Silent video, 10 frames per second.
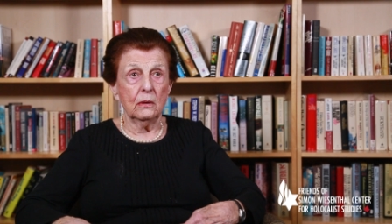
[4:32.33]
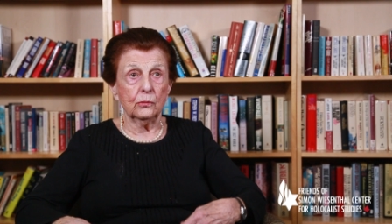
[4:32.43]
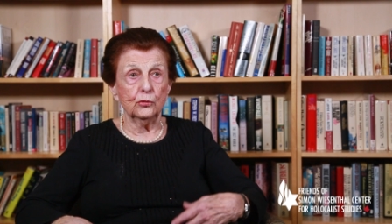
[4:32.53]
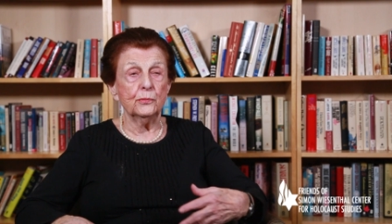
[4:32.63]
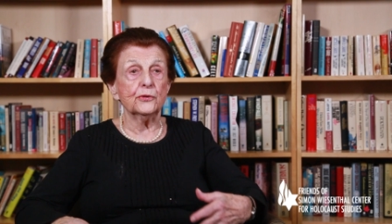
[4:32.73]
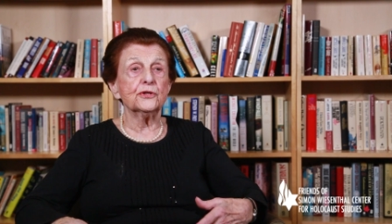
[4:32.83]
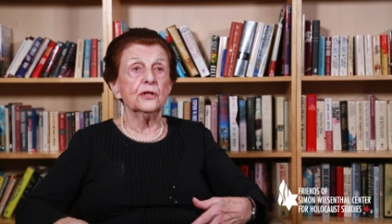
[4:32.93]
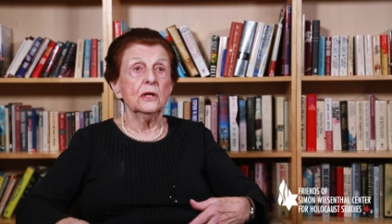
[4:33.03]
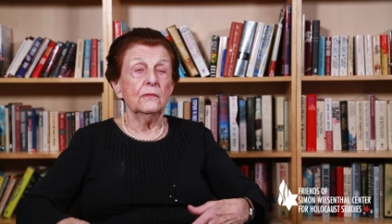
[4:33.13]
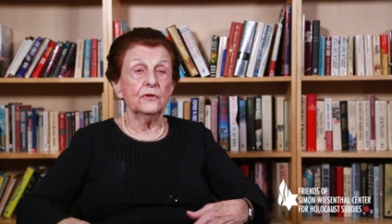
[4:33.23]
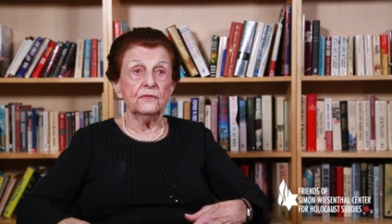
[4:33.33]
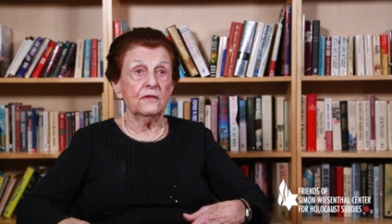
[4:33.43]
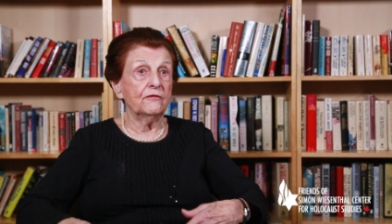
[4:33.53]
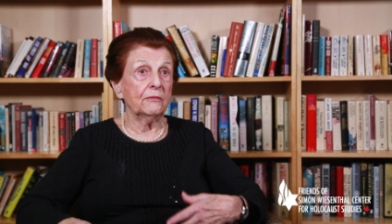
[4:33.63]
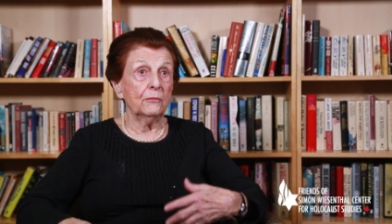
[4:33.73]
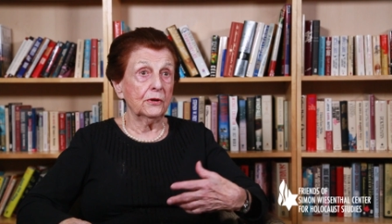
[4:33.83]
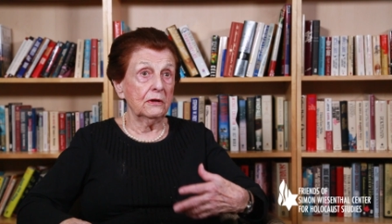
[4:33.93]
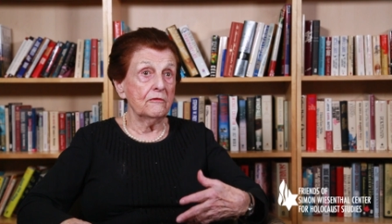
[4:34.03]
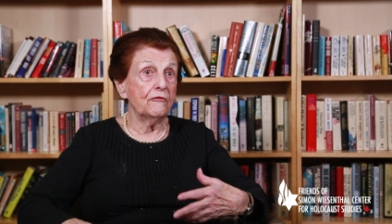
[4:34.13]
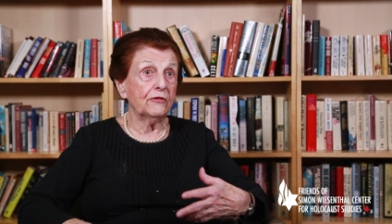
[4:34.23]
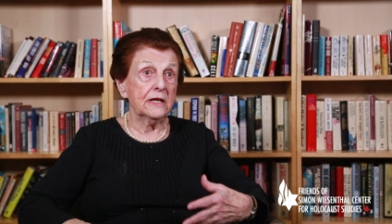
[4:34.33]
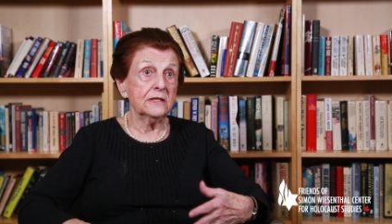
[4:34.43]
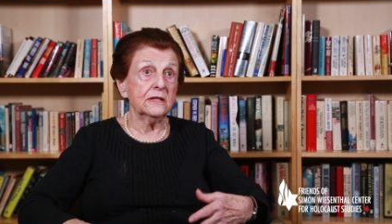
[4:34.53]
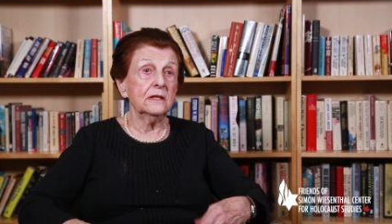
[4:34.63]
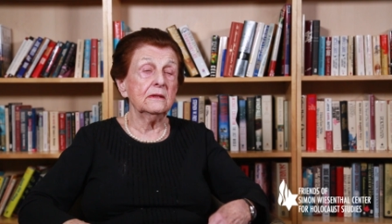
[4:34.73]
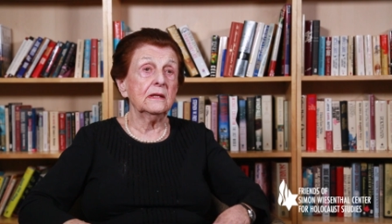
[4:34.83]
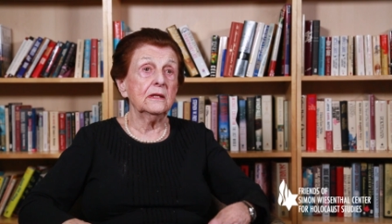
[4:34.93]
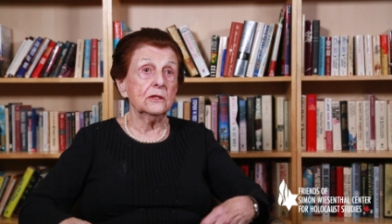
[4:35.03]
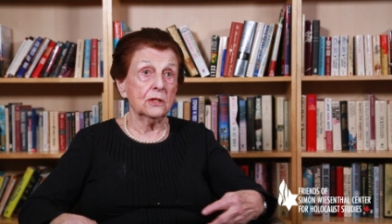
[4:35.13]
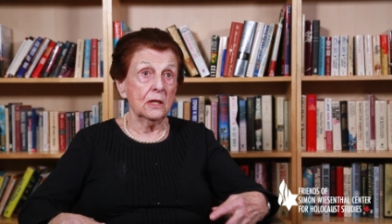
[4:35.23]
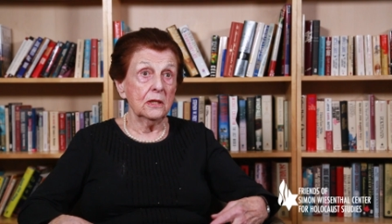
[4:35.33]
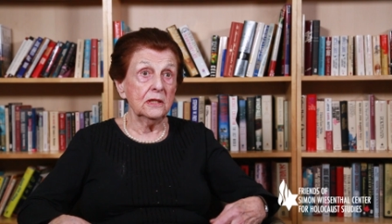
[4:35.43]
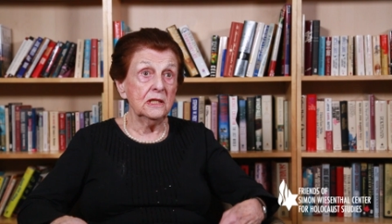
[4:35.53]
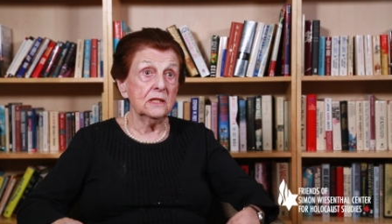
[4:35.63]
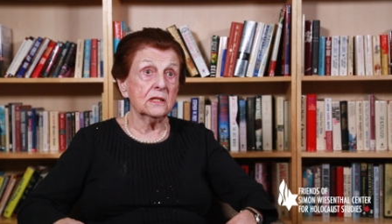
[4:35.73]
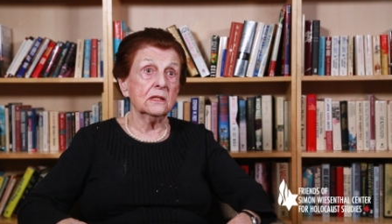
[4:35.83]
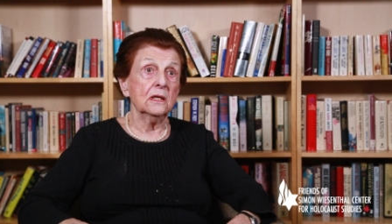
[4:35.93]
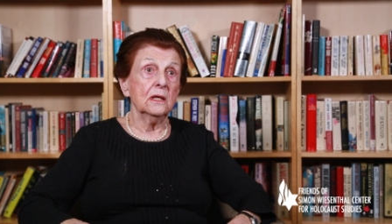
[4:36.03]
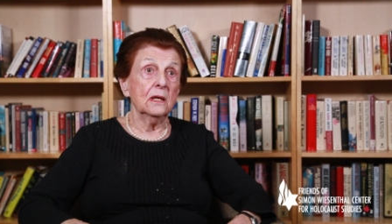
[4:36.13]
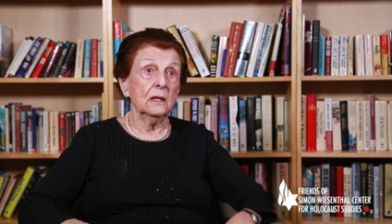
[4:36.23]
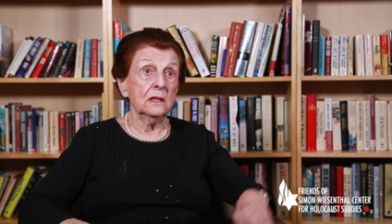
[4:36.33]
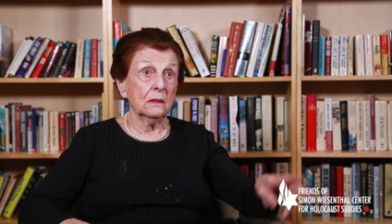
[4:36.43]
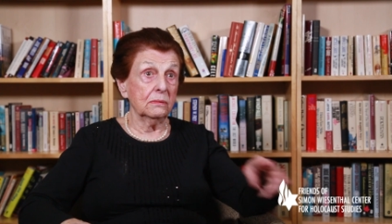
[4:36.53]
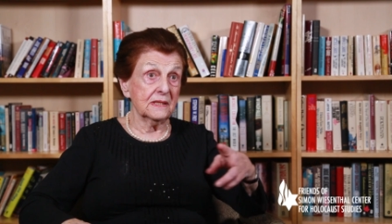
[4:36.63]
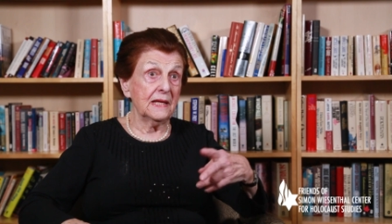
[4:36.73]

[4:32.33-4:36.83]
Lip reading: rumors which were more and more frightening, that this east equals